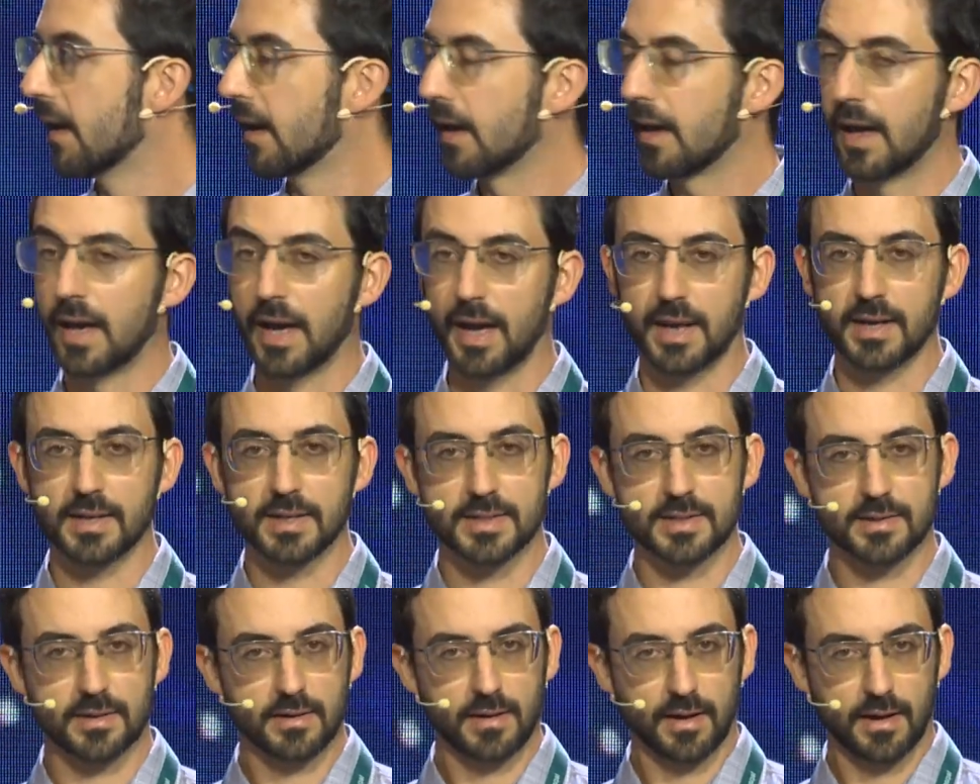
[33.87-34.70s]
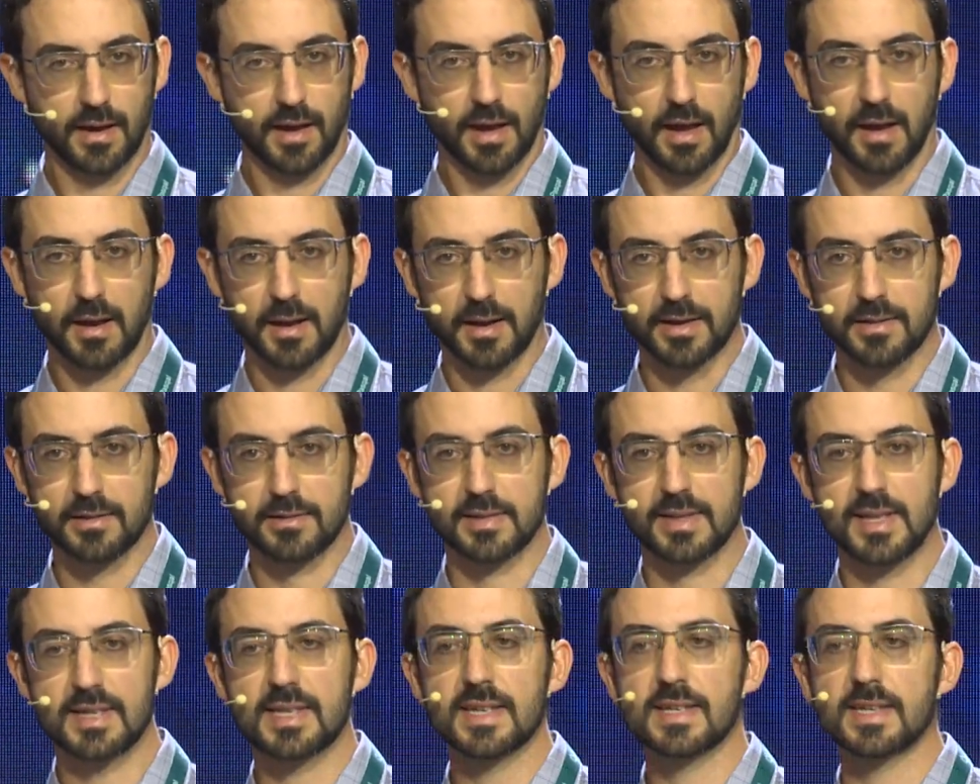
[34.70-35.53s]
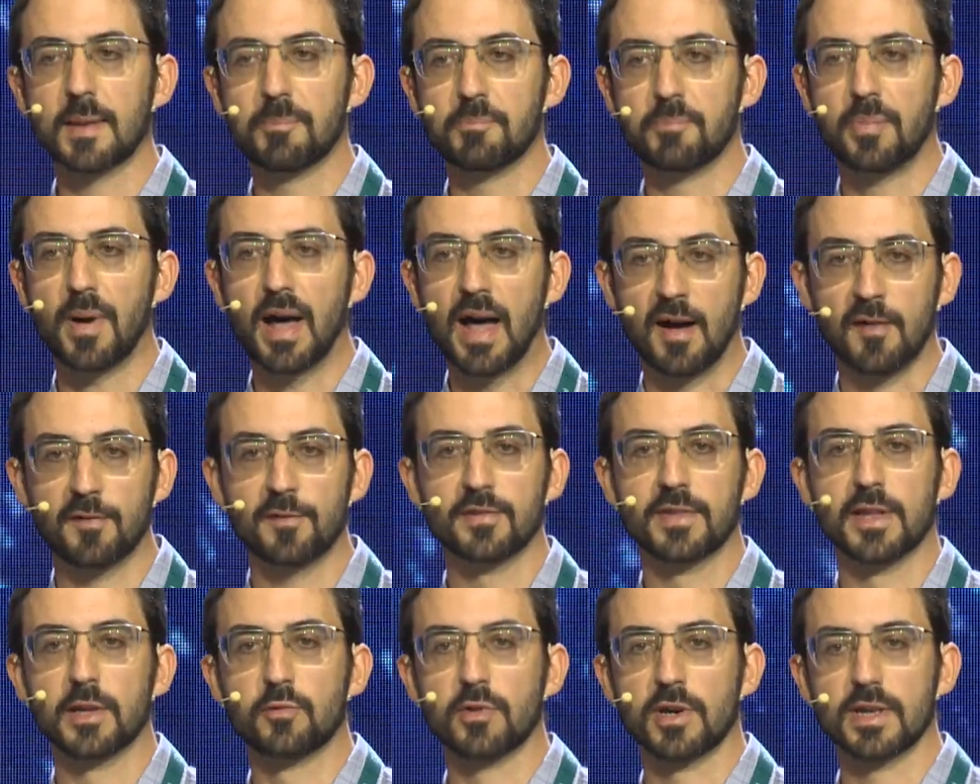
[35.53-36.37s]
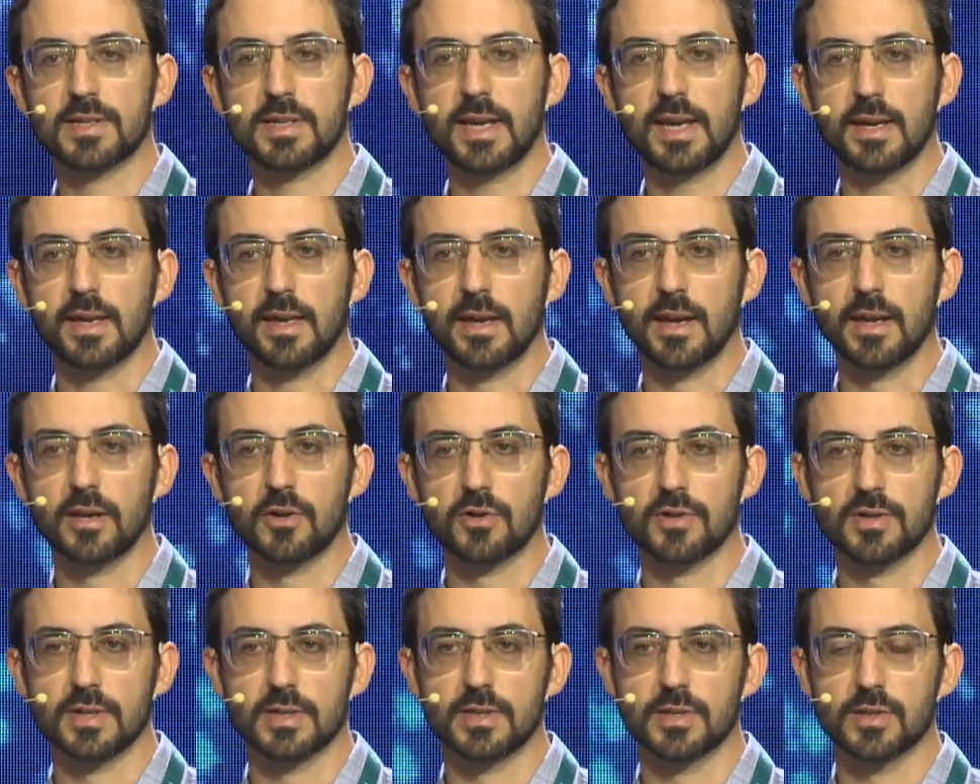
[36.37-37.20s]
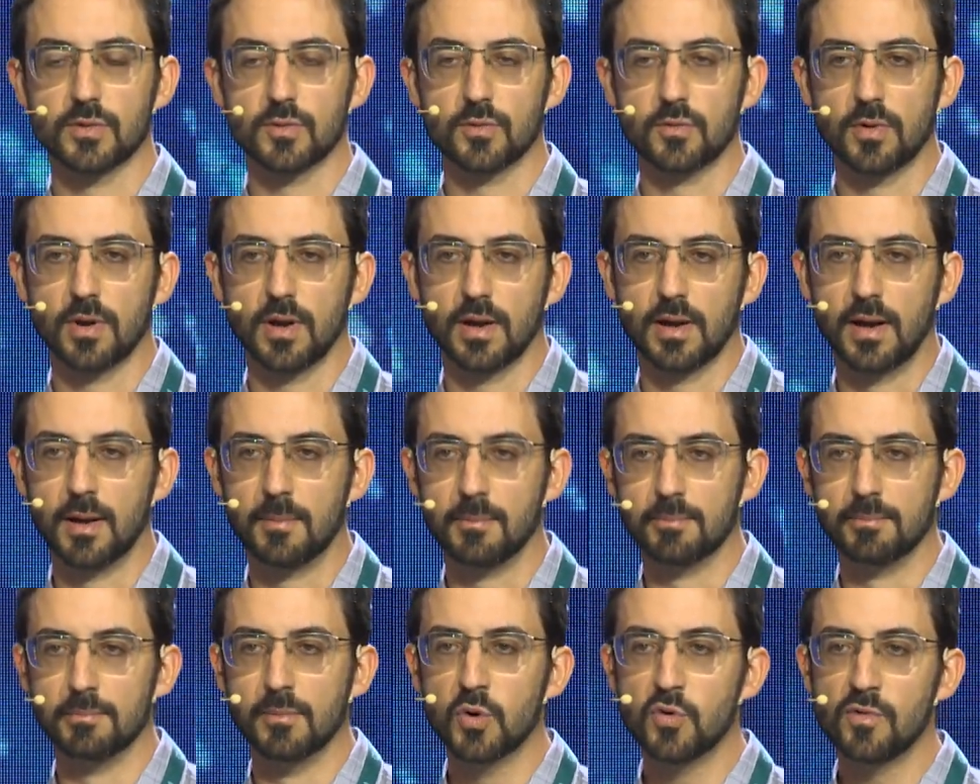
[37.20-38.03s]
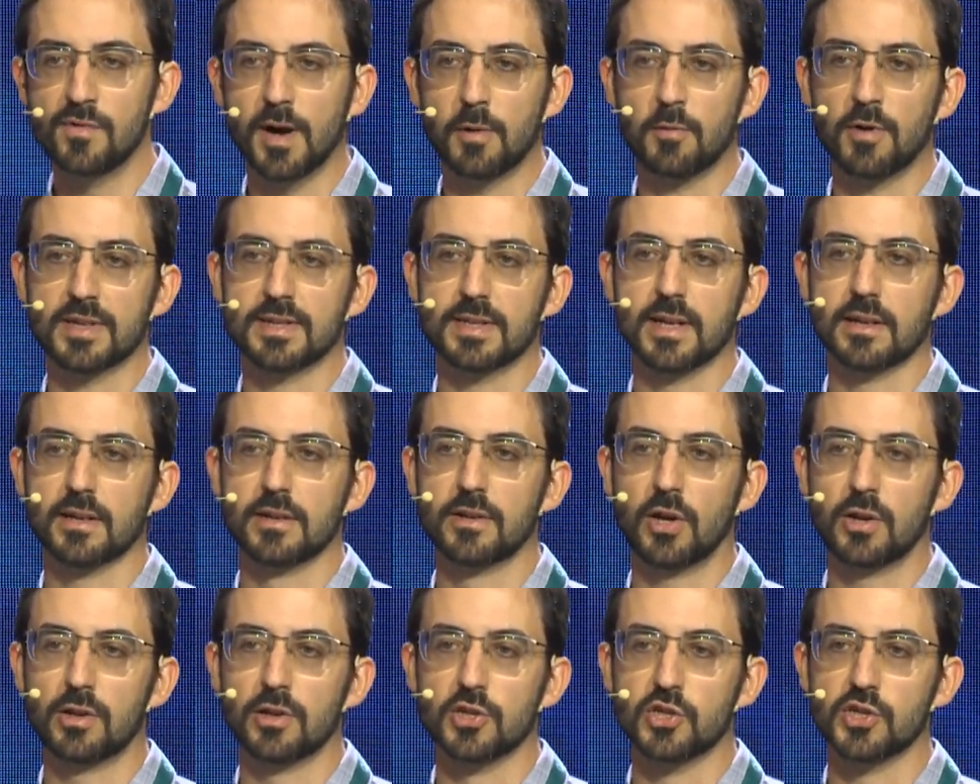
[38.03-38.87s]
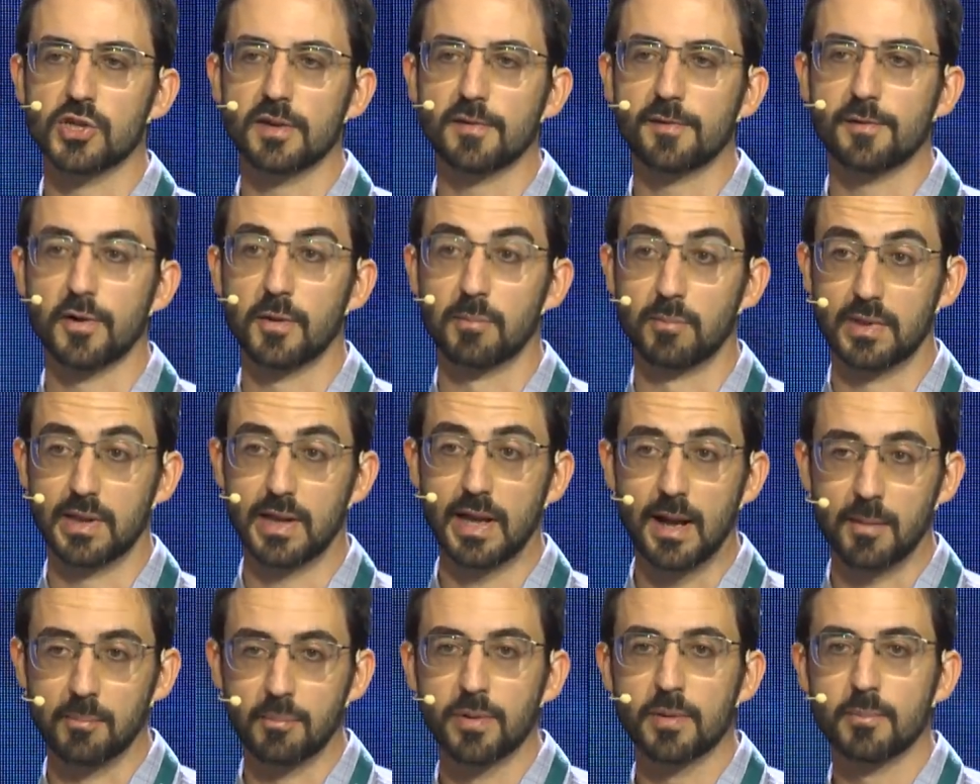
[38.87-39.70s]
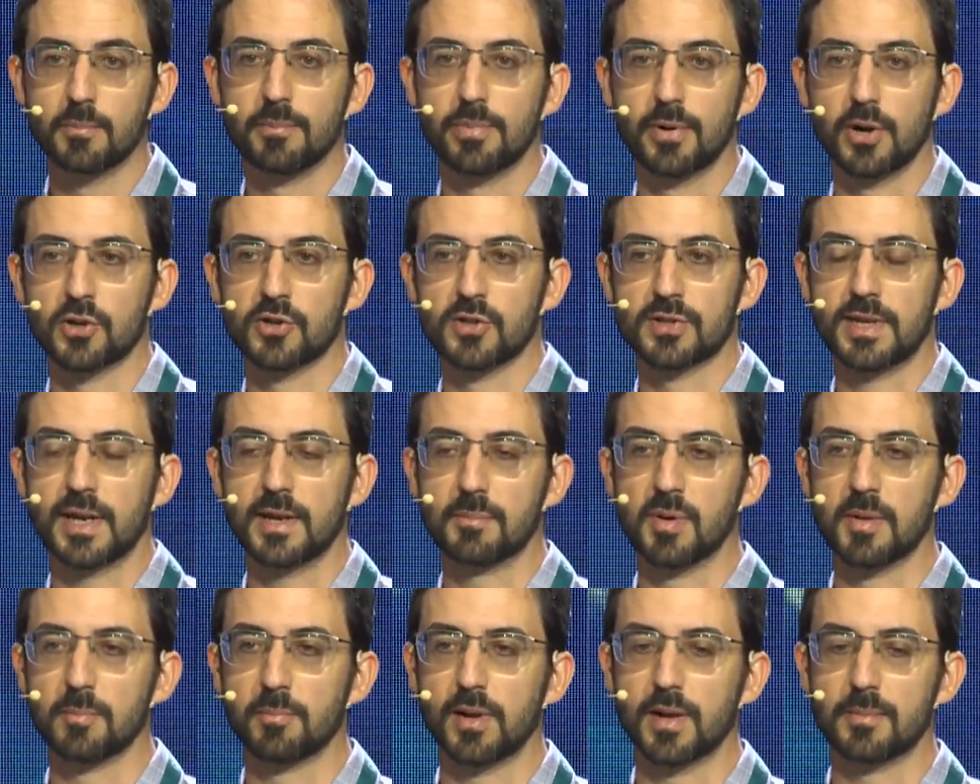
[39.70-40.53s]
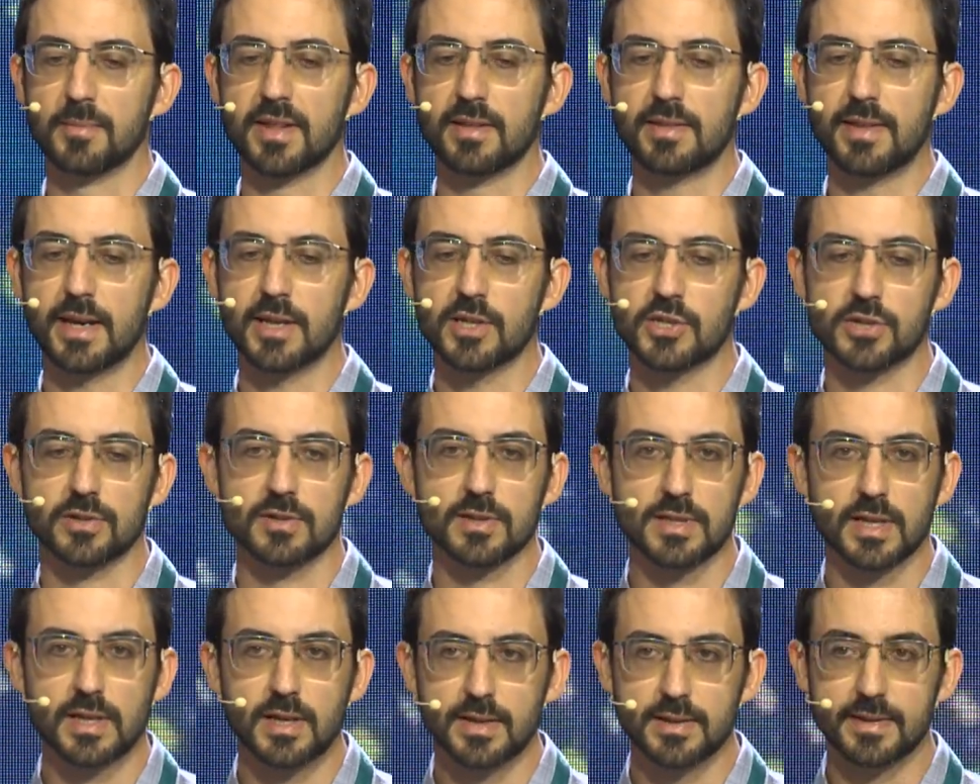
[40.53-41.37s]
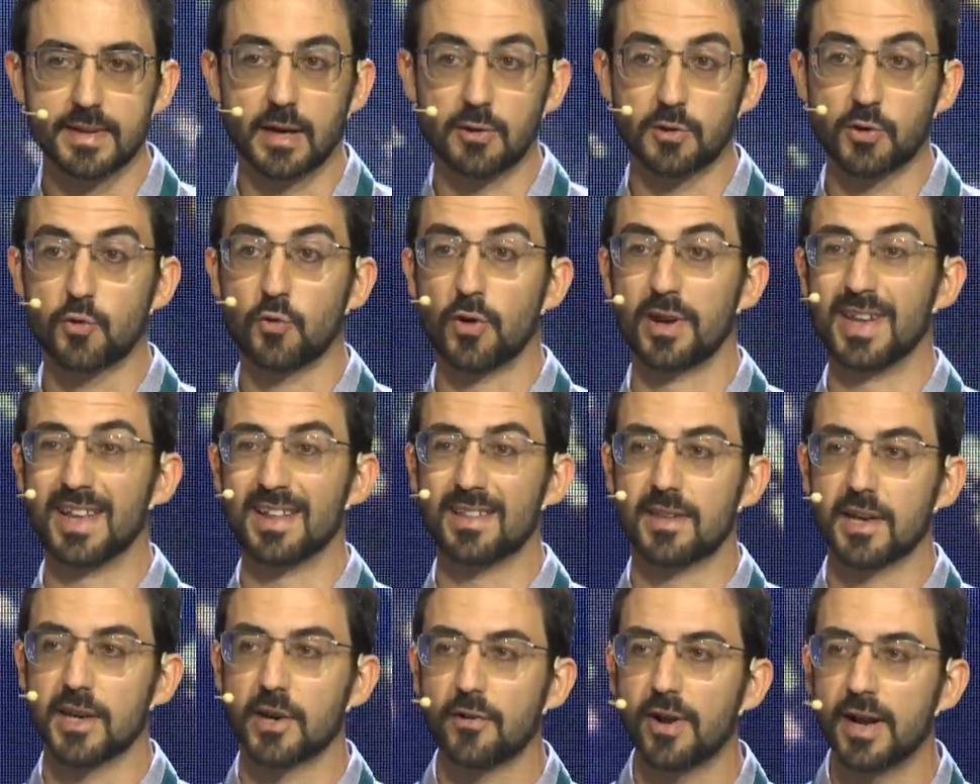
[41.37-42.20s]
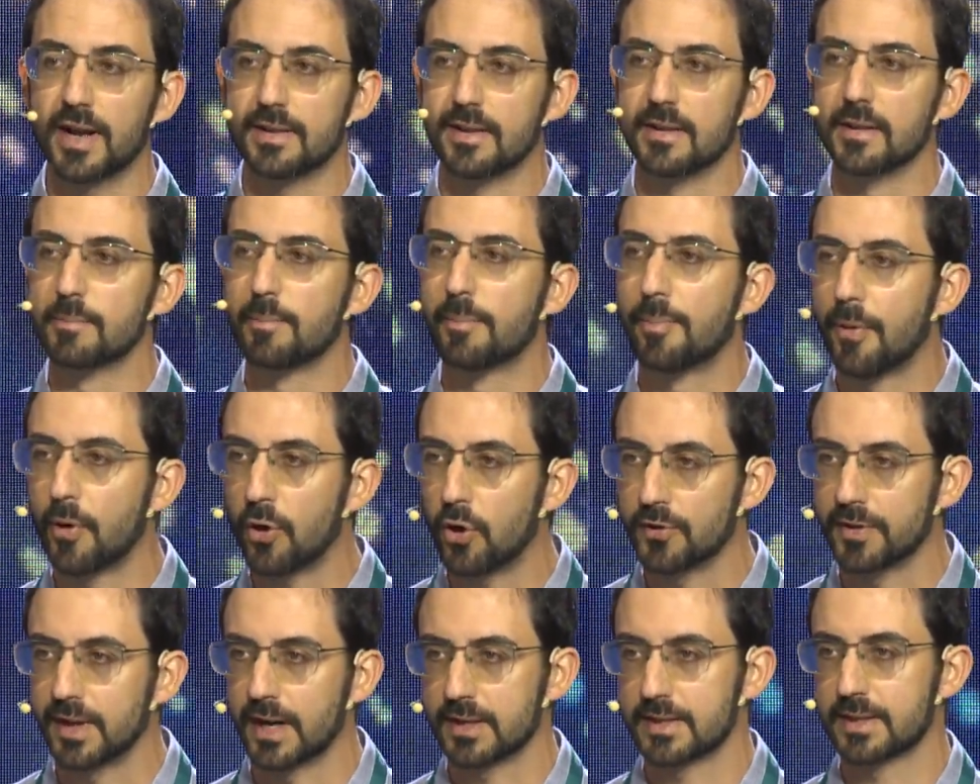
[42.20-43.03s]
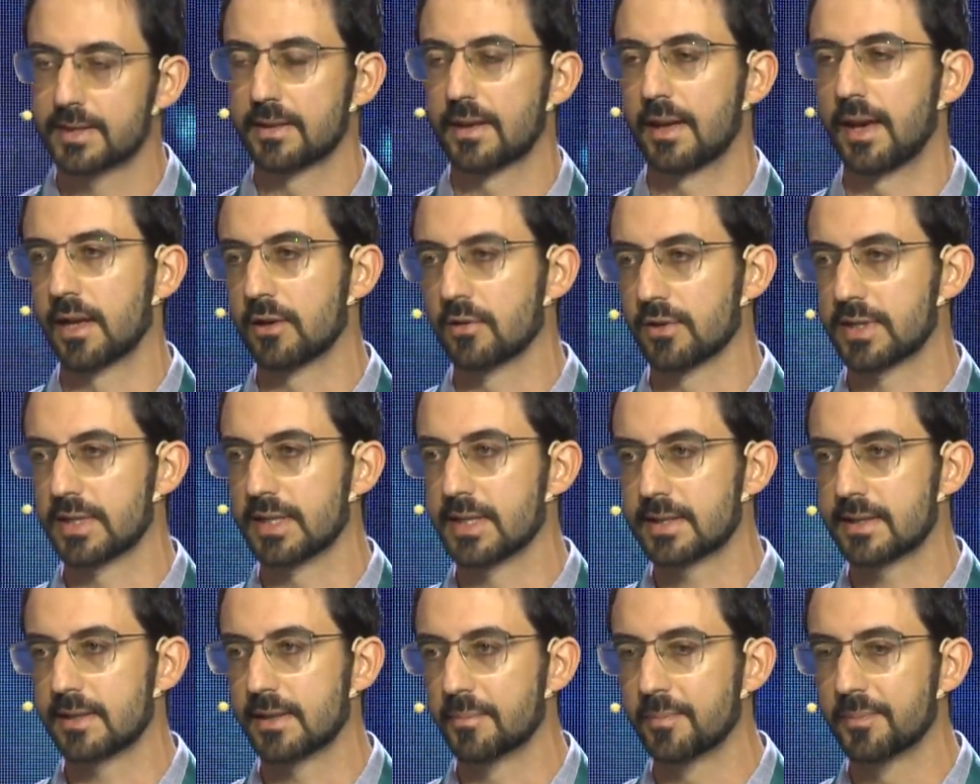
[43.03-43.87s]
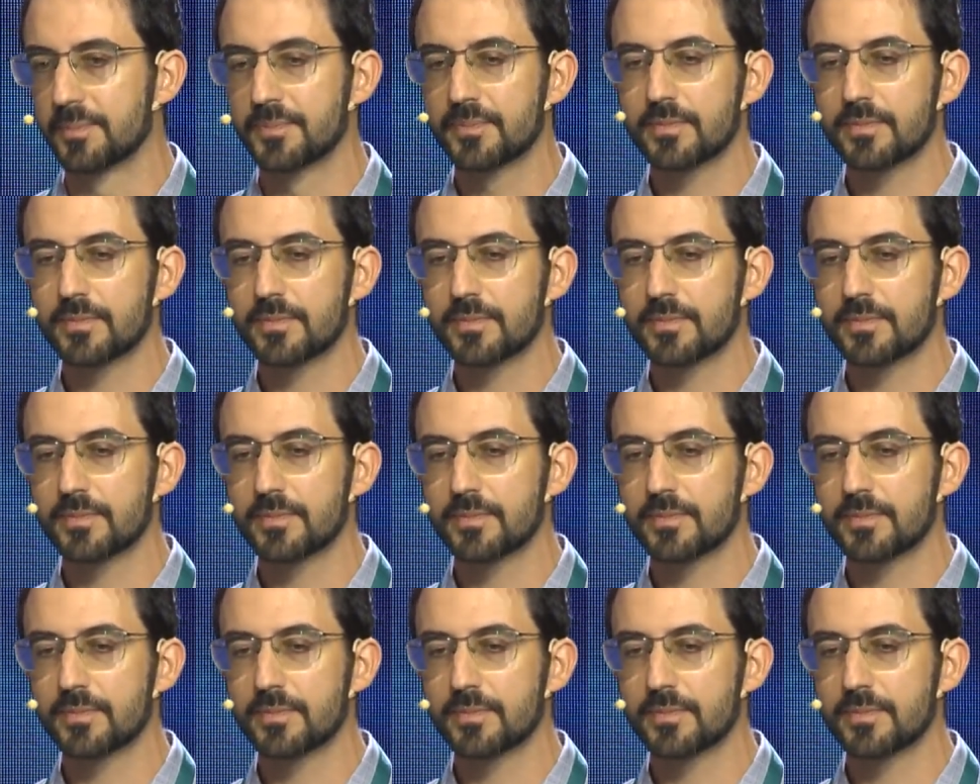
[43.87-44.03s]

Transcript: And this is a path that we are taking in order to move our technology from lab prototype implementations down to an integrated product ecosystem.